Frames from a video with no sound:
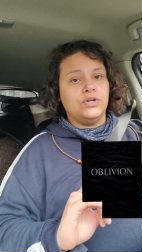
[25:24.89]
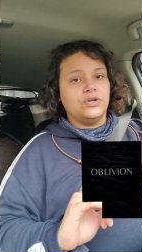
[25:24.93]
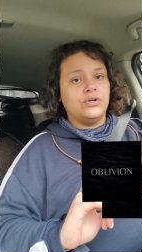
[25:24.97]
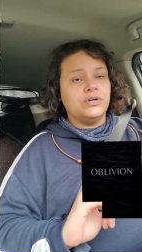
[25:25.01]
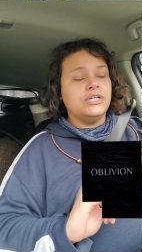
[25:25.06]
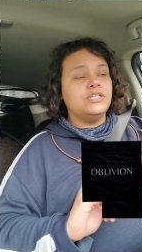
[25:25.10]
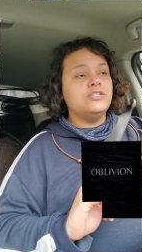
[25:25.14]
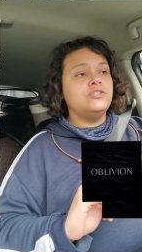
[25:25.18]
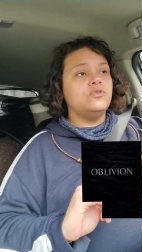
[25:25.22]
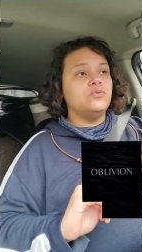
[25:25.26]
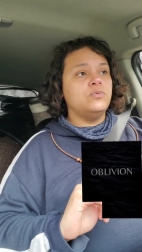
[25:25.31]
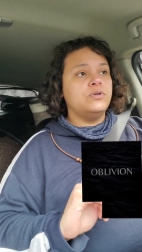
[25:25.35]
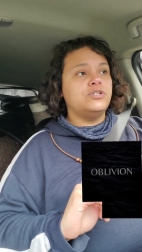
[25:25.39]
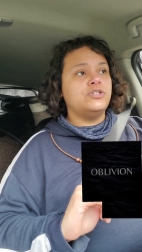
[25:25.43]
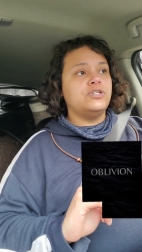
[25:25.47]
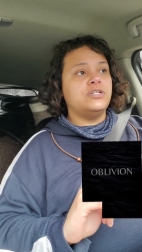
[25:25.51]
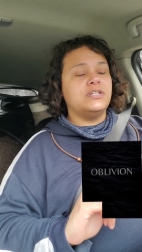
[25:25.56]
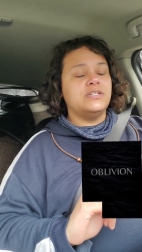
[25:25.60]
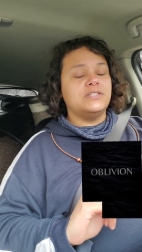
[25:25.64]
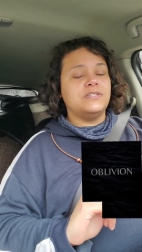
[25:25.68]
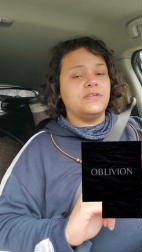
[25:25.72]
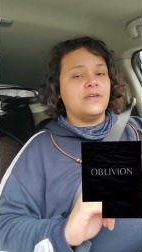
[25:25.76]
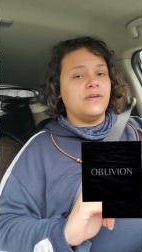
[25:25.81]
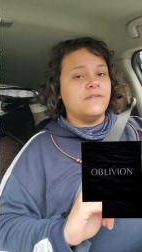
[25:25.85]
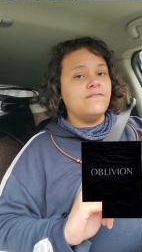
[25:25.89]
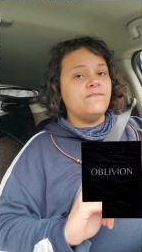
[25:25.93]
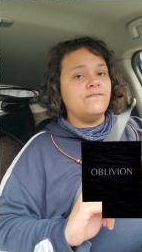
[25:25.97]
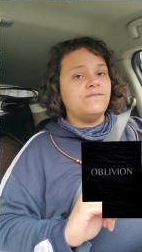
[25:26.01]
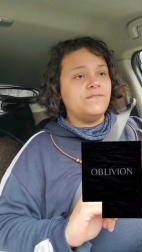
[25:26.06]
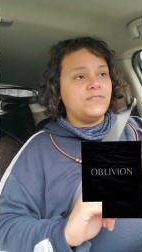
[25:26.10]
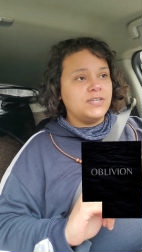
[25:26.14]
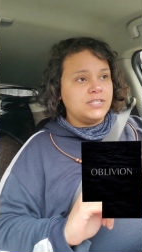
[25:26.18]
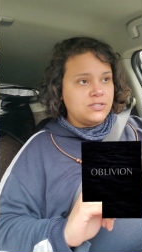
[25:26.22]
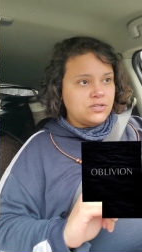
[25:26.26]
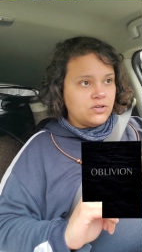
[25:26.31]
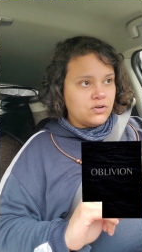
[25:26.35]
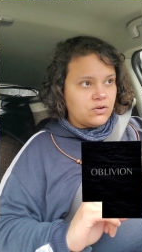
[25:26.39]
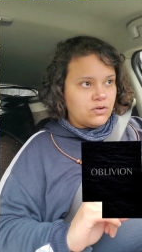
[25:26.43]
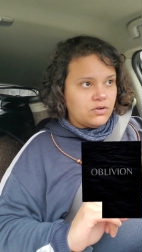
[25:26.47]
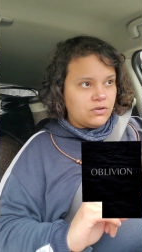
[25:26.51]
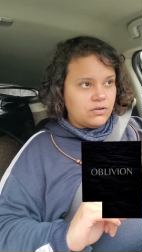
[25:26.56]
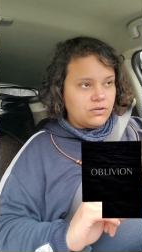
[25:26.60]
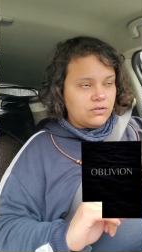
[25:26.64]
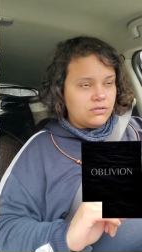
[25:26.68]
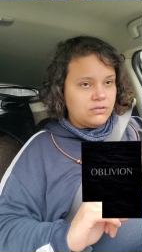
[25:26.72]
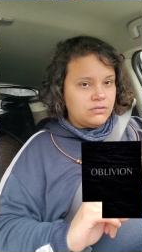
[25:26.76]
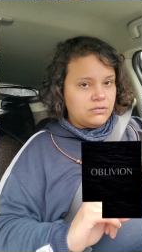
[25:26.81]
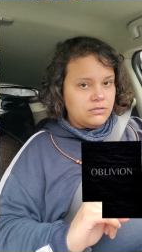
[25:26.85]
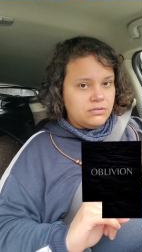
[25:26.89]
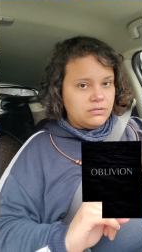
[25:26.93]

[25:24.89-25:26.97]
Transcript: Your intuition is physical.